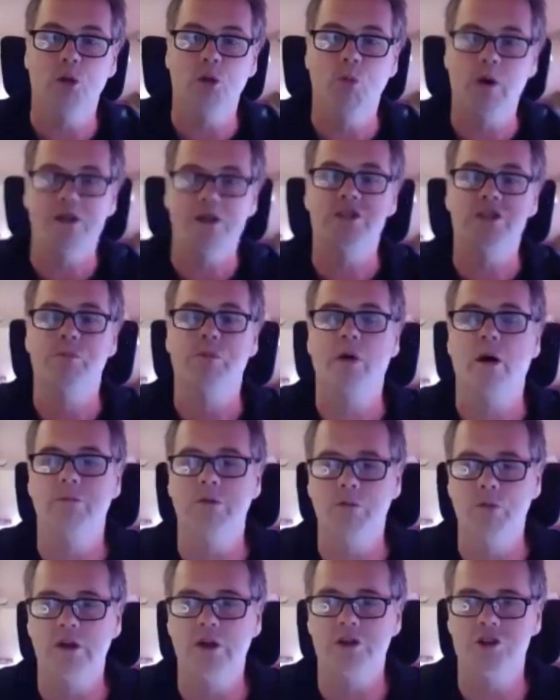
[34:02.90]
what is the
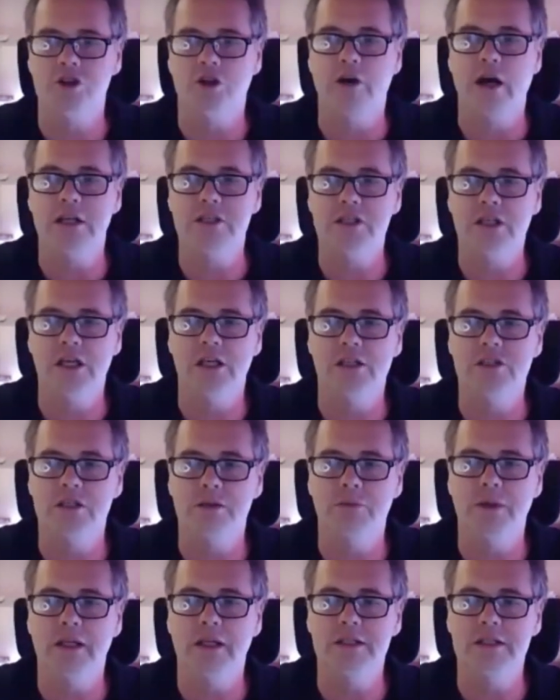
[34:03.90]
problem with Ostrogradsky
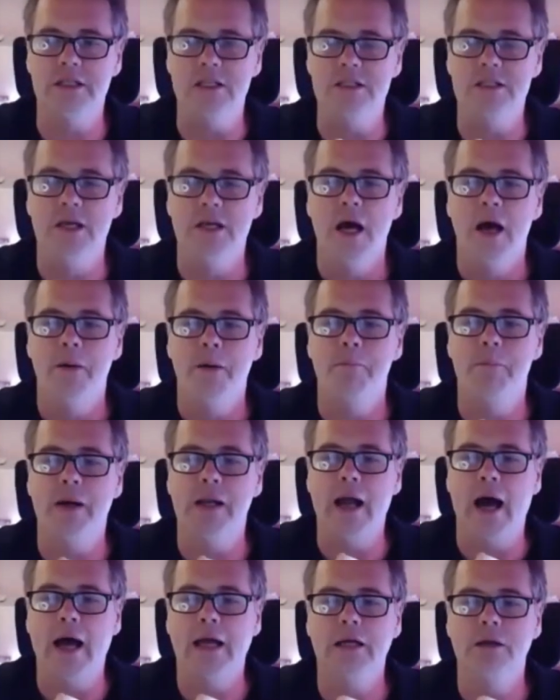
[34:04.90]
instabilities? But
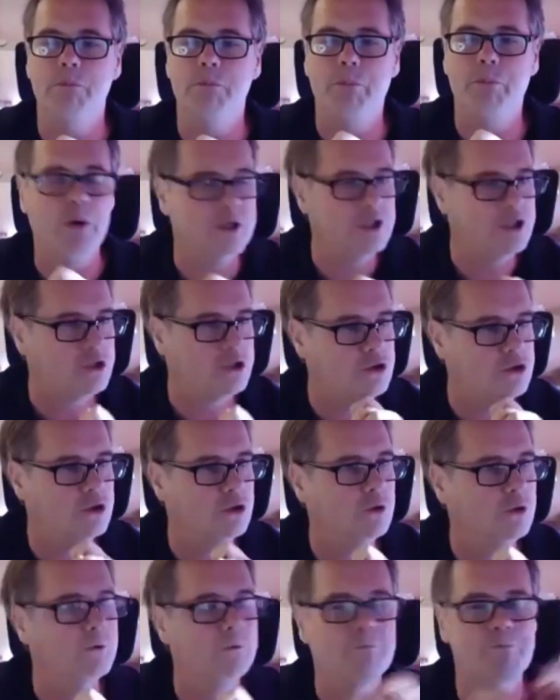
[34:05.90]
I can point you
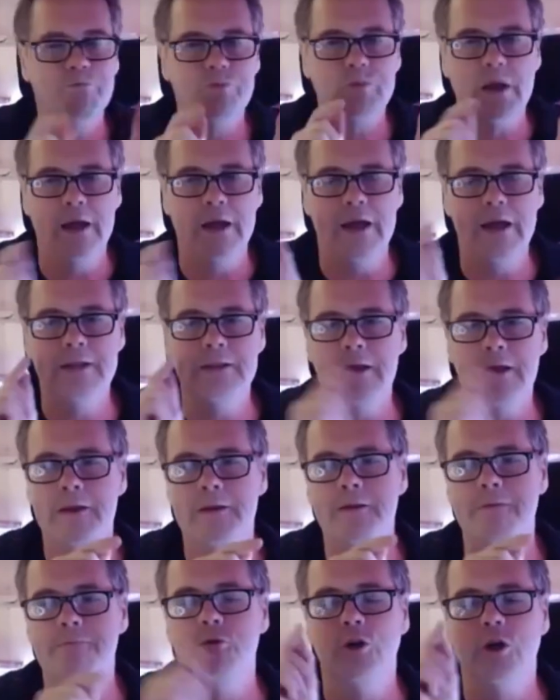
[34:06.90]
to, in, in
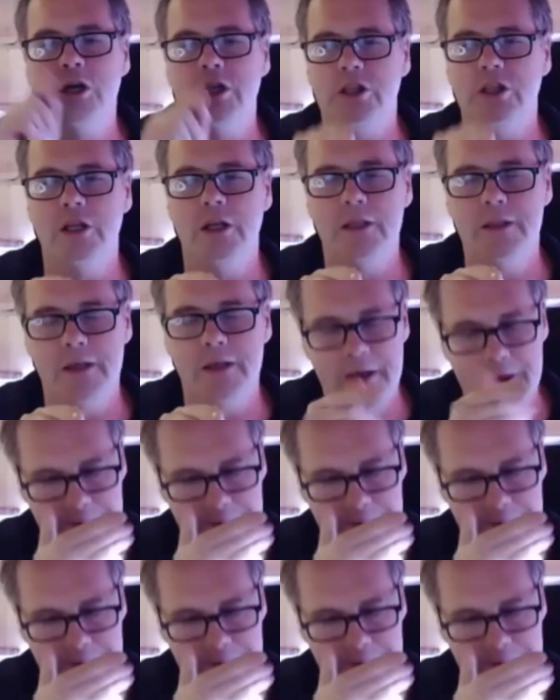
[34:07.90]
if you look at the, the